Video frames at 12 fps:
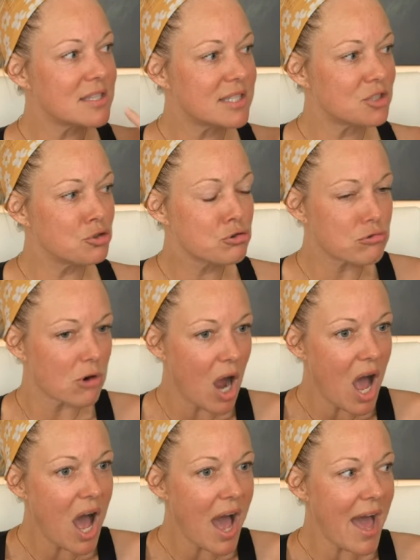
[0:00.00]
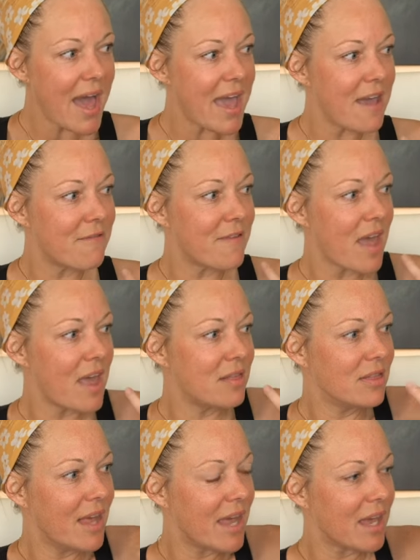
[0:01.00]
drive
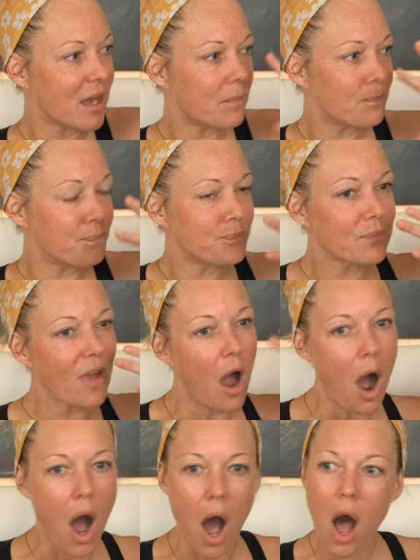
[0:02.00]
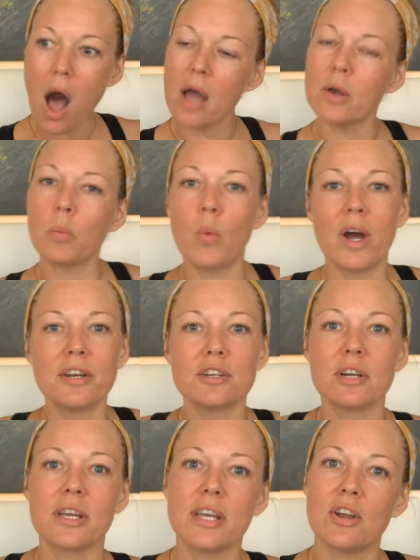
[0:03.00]
and like awe and wonder
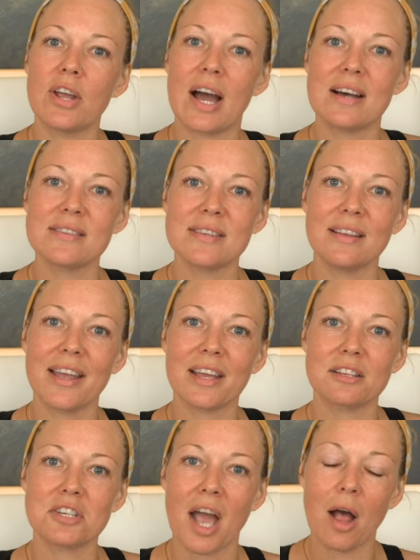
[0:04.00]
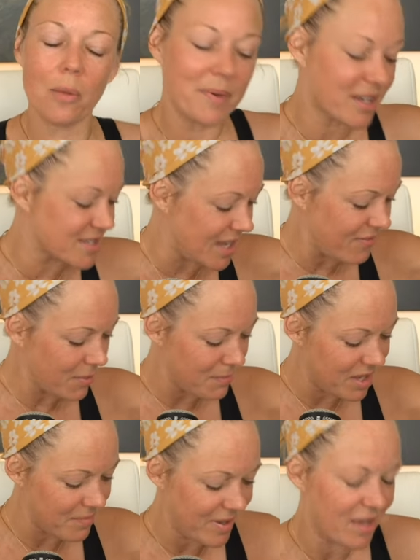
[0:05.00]
and curiosity like a child, because even
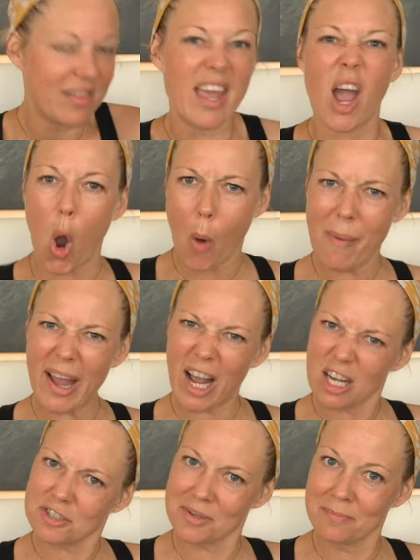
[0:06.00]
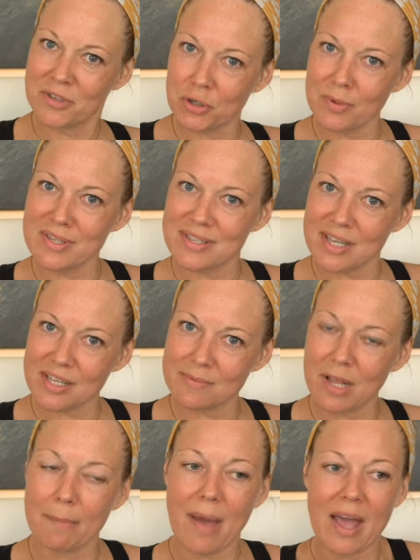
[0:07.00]
me being like, oh my gosh, I'm doing
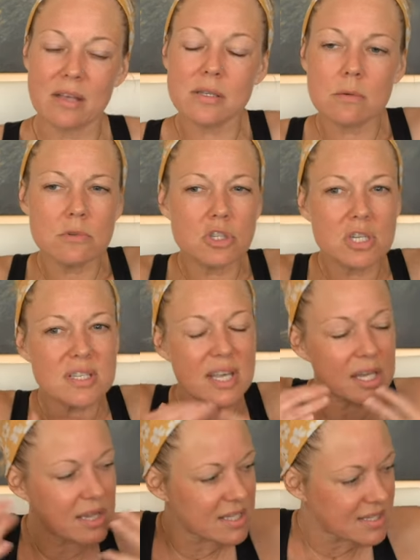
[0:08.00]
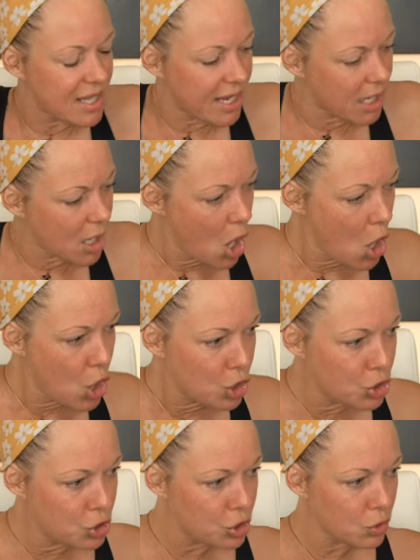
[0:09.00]
6-minute miles. It was just like this like
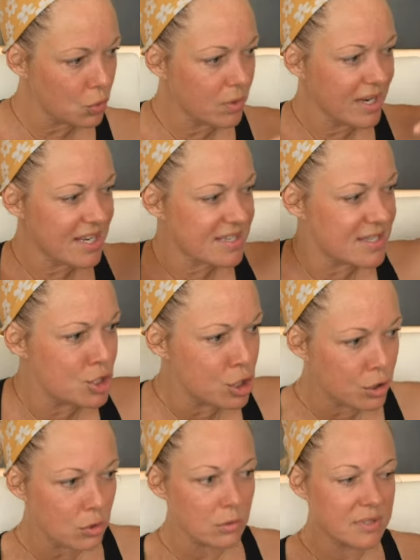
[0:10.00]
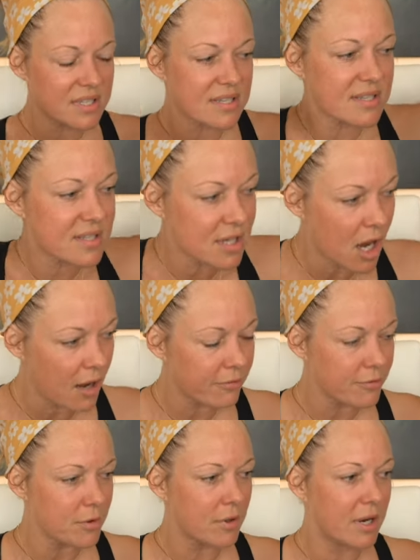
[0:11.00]
newness, new
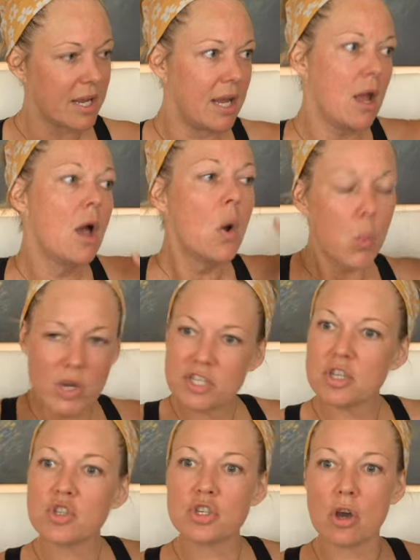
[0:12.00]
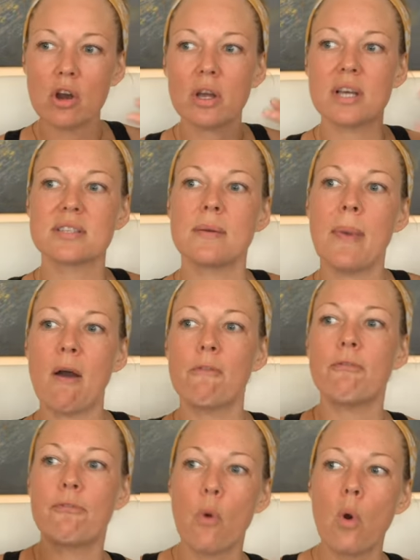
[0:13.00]
discovery, which it took us about
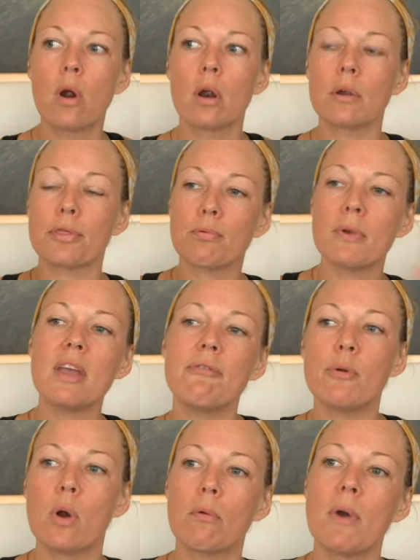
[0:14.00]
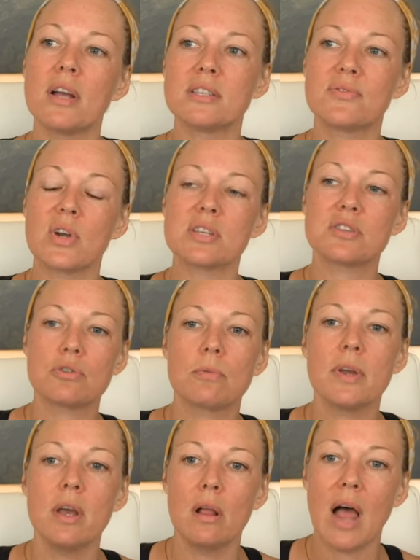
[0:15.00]
4 runs for us to
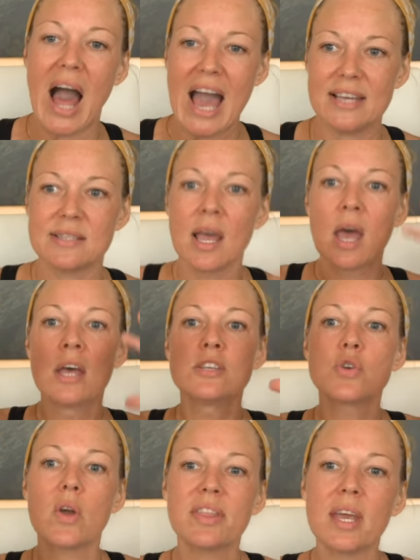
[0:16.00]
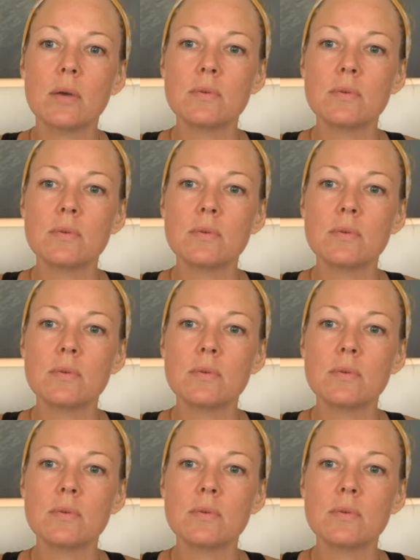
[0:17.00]
realize. So I think it was